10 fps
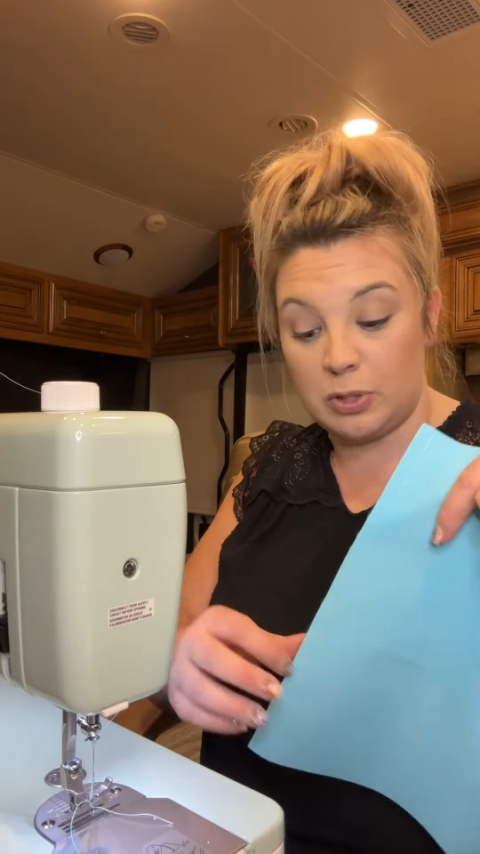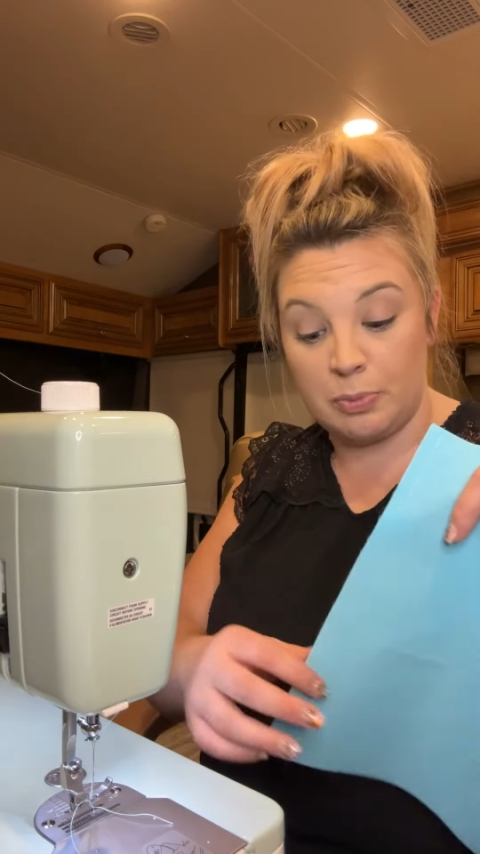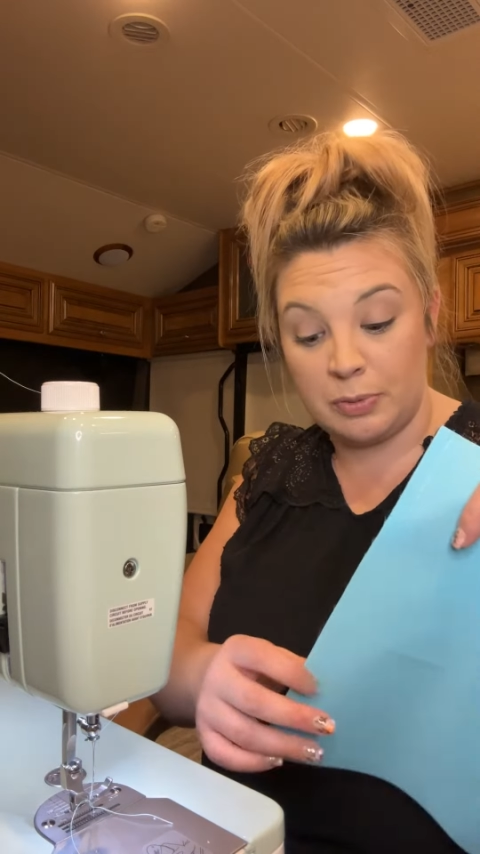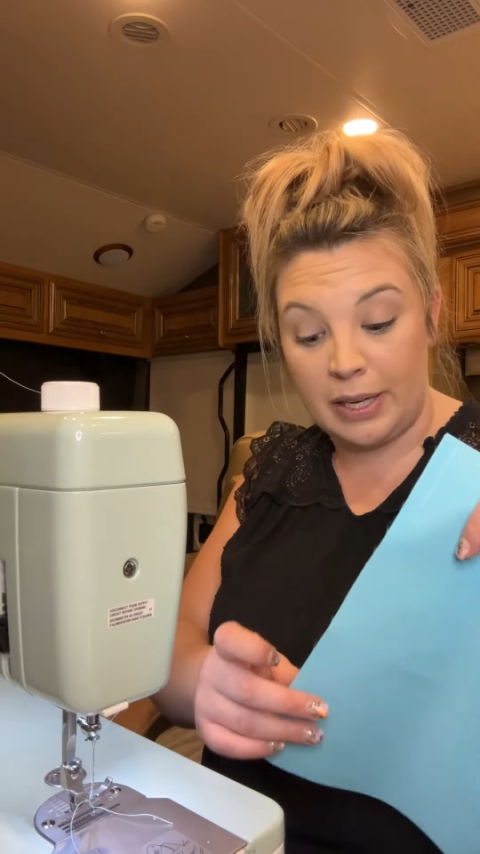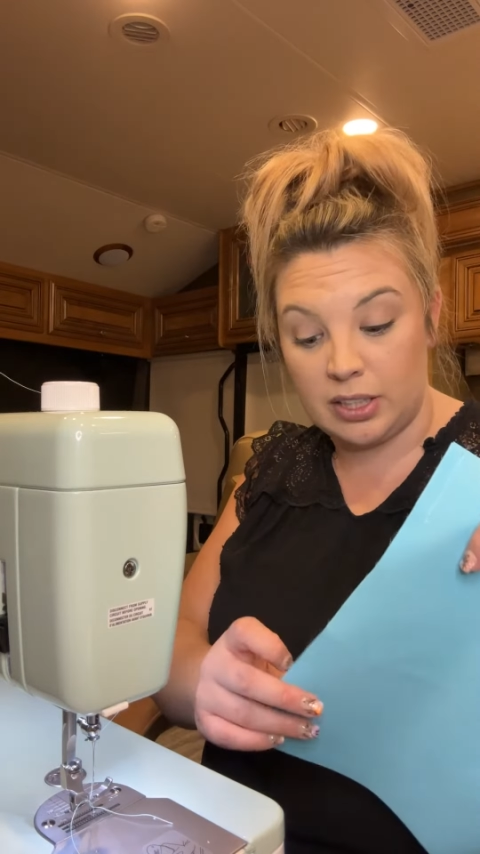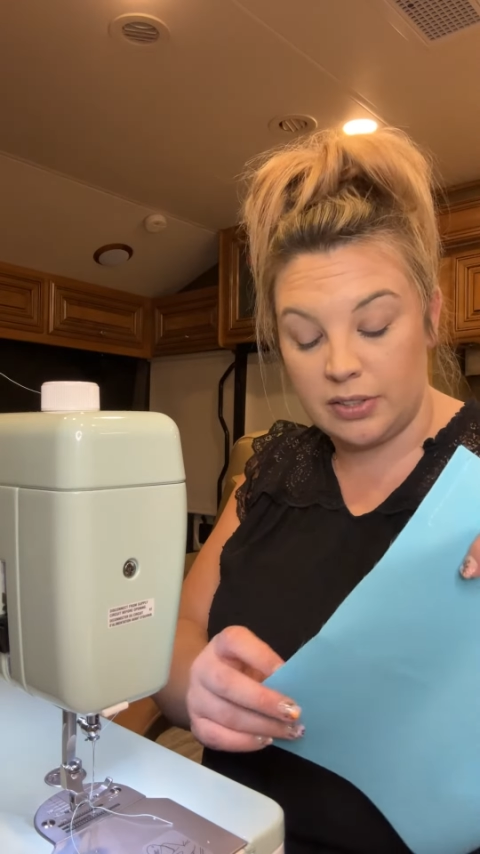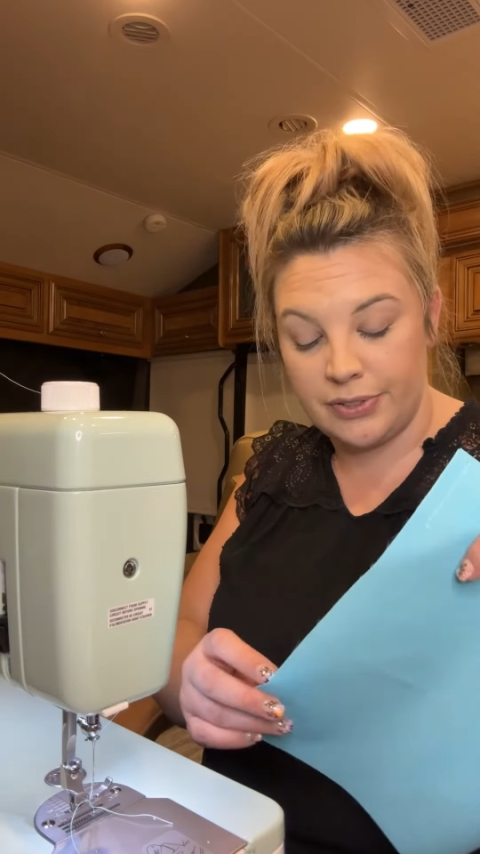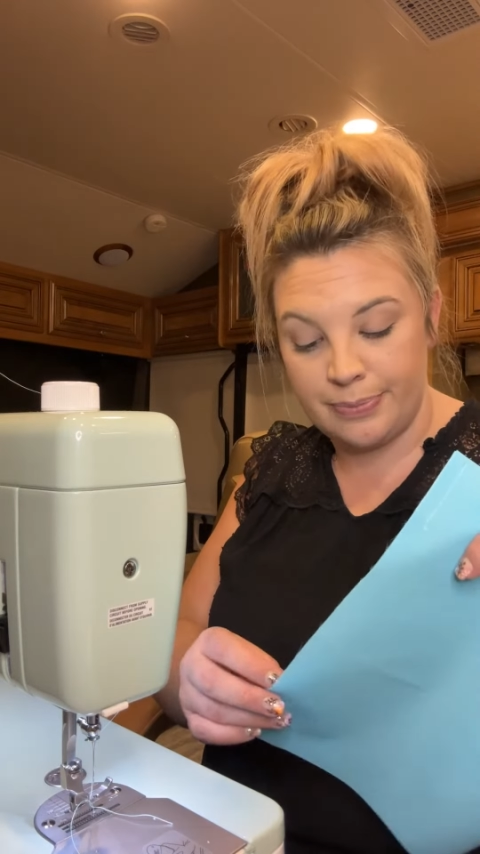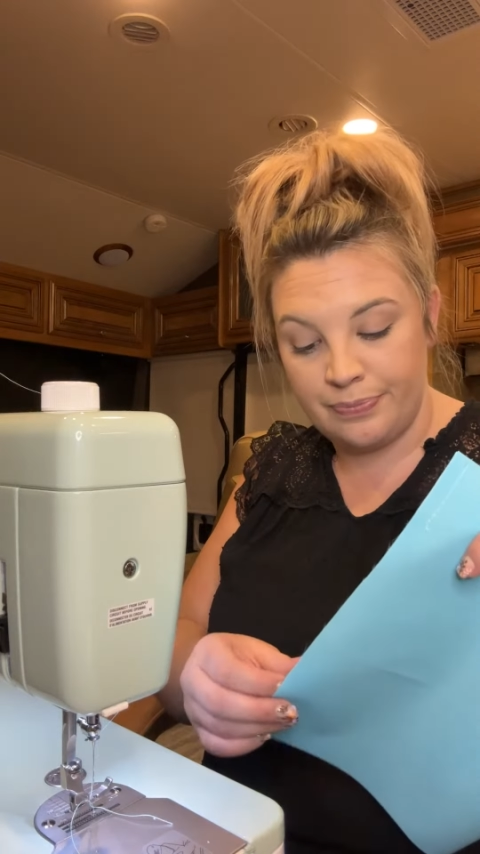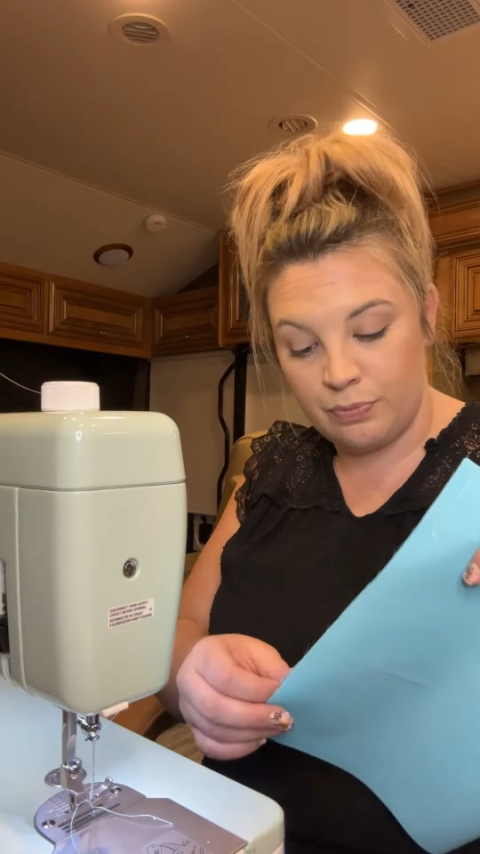So I
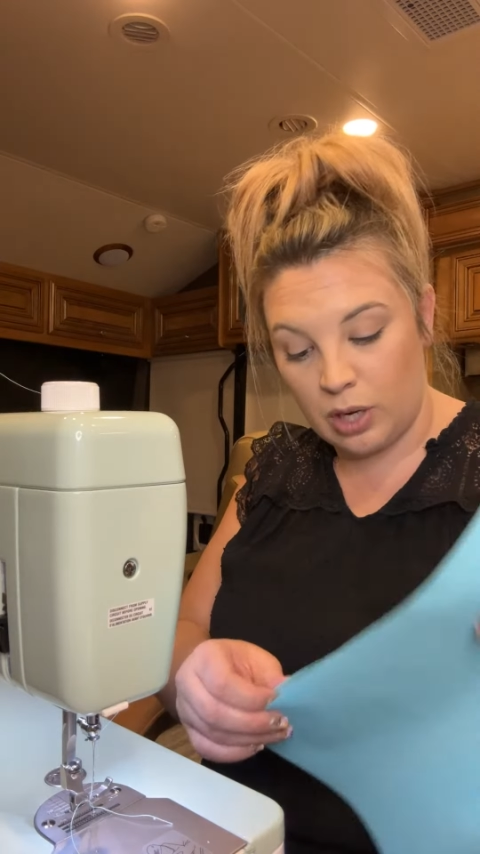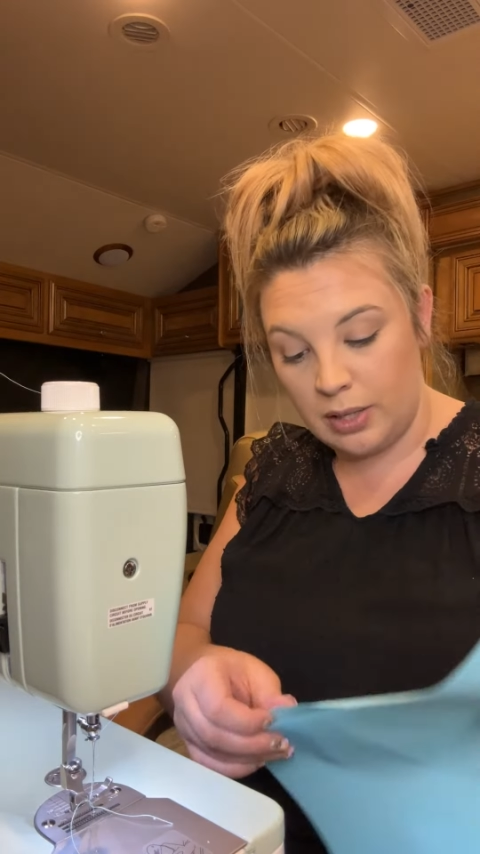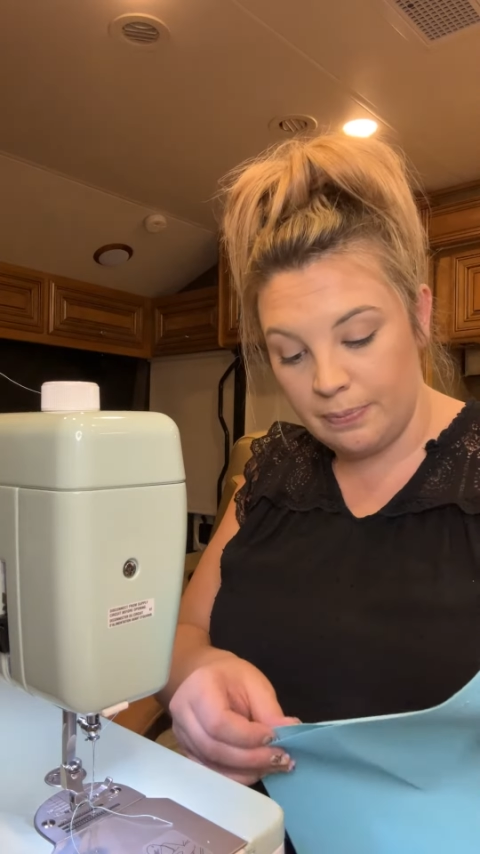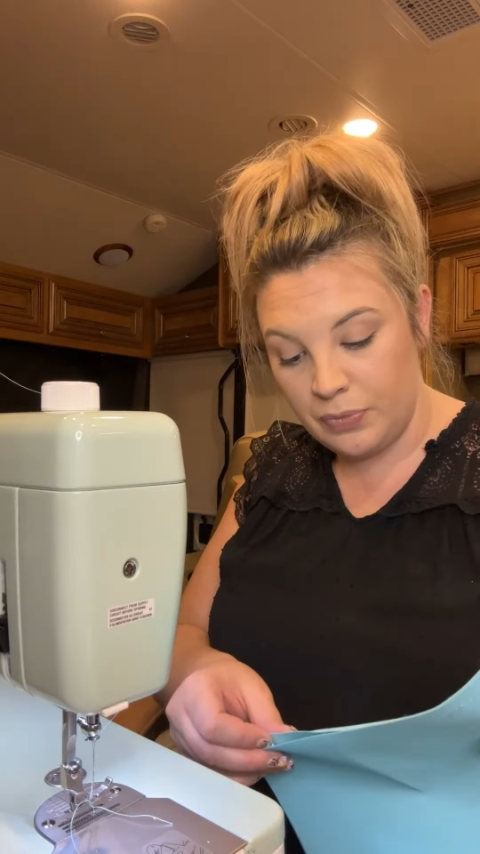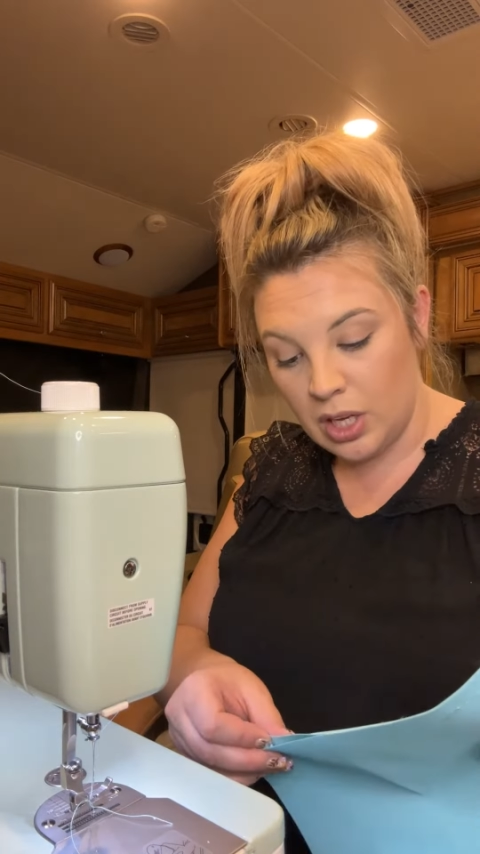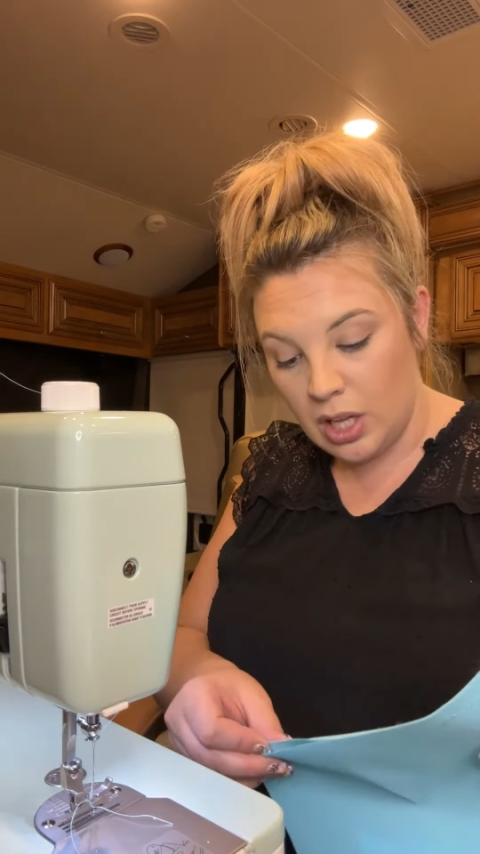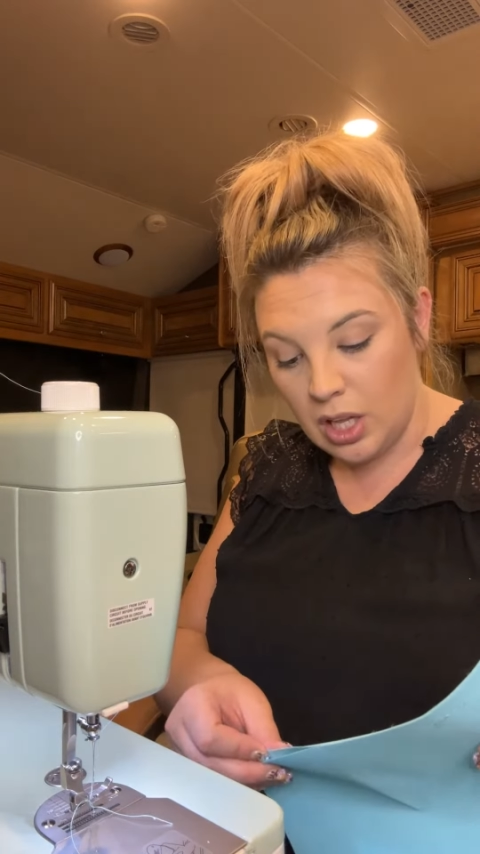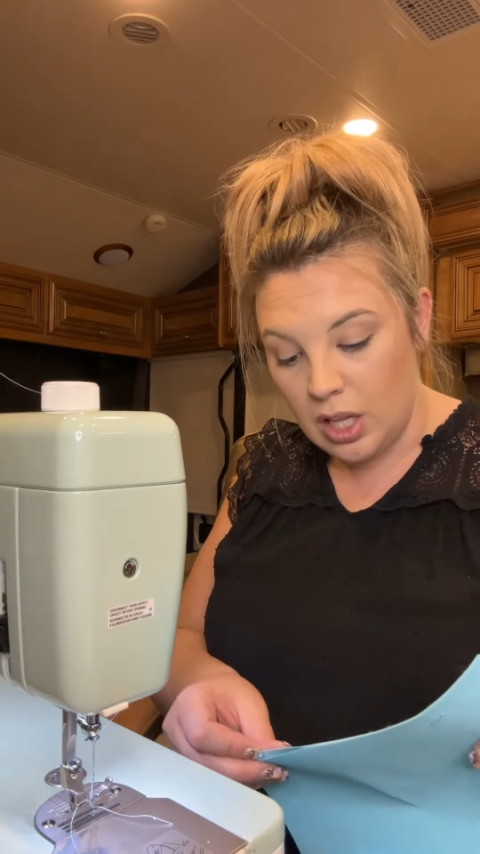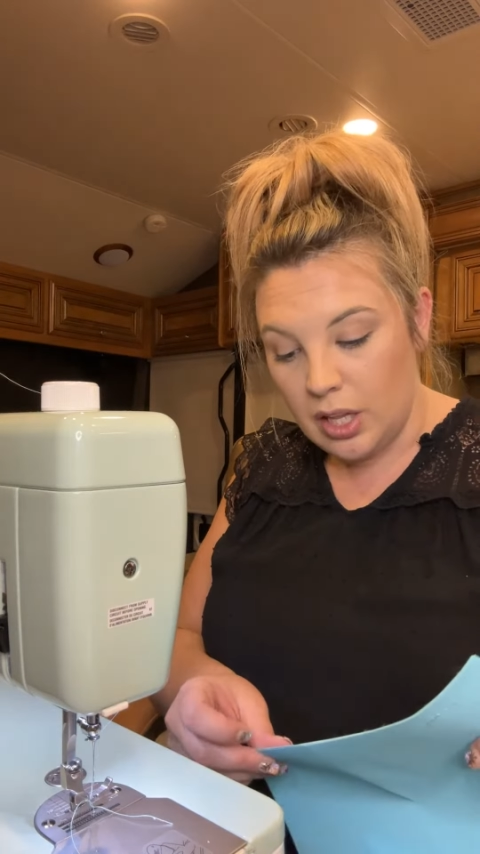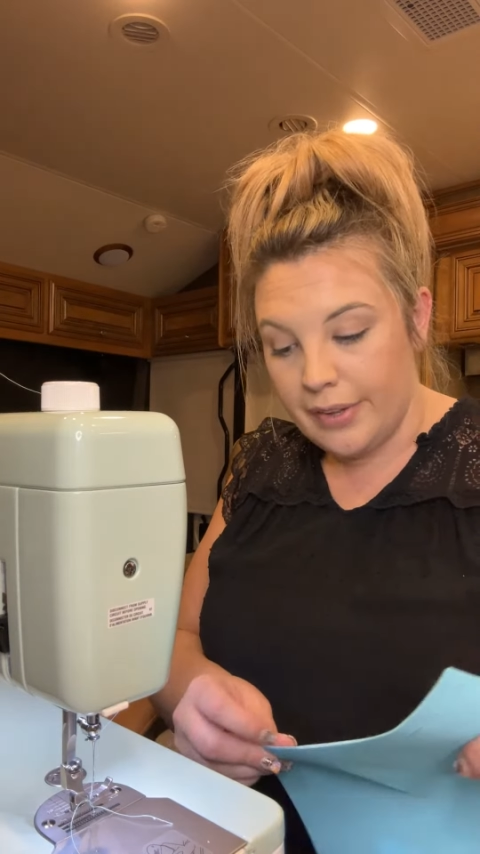go to the comment
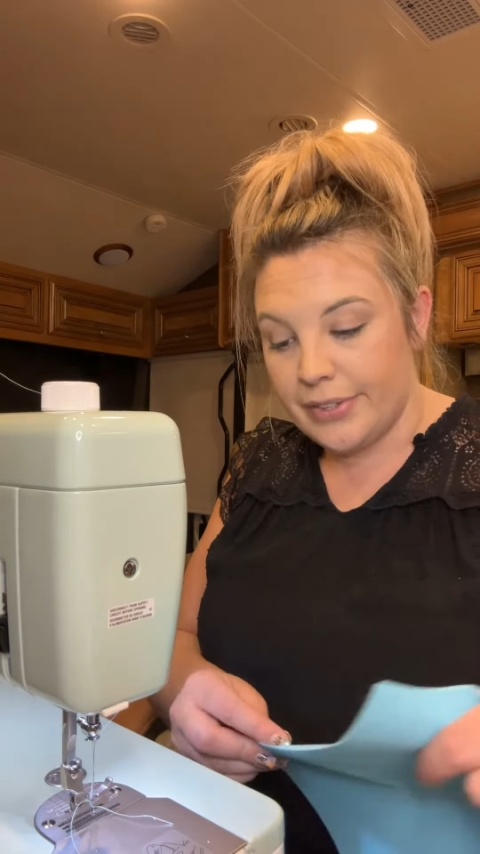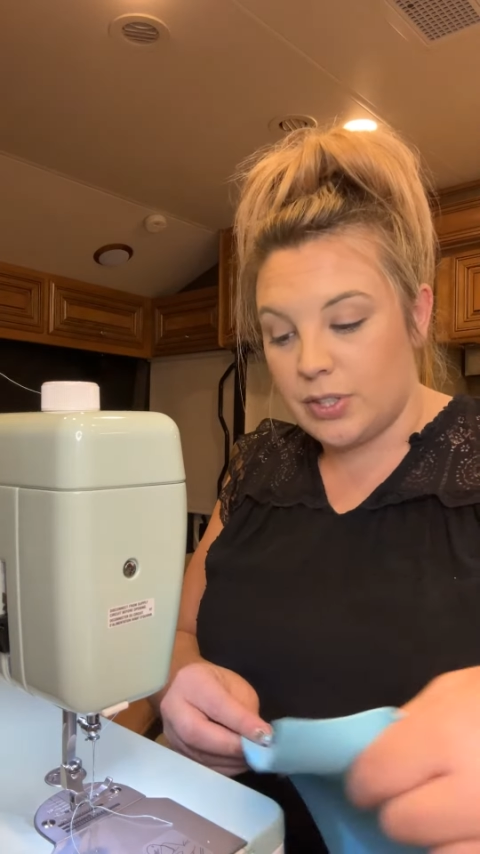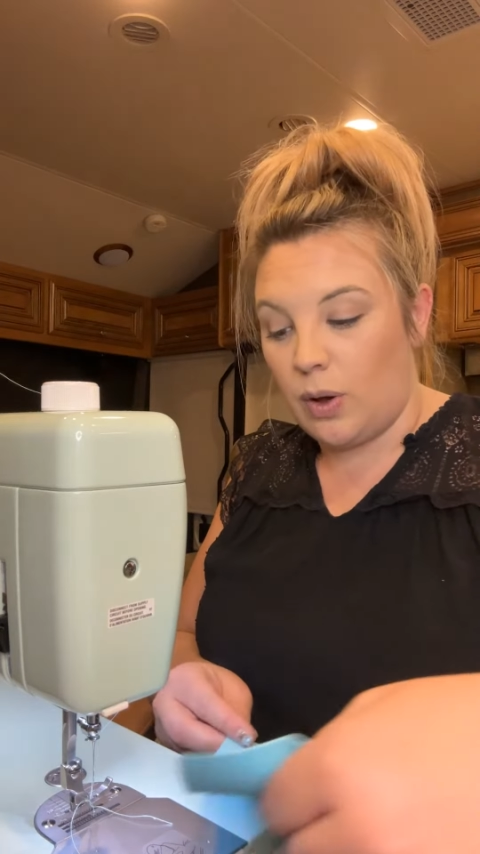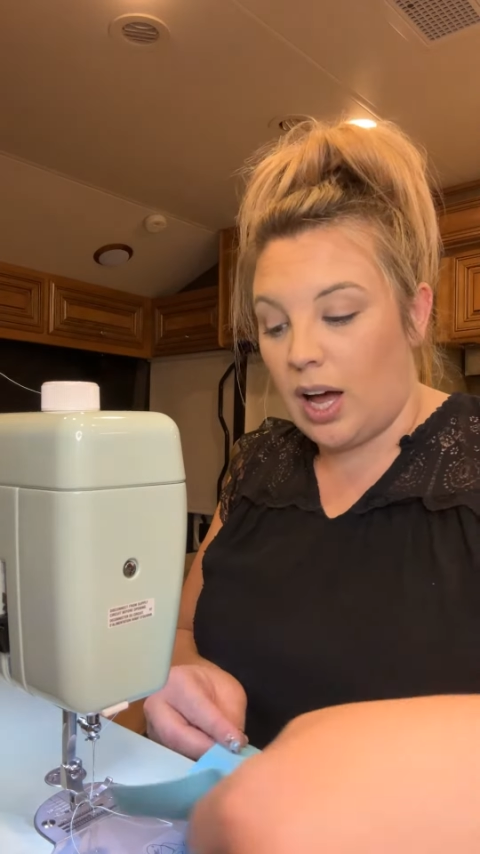section on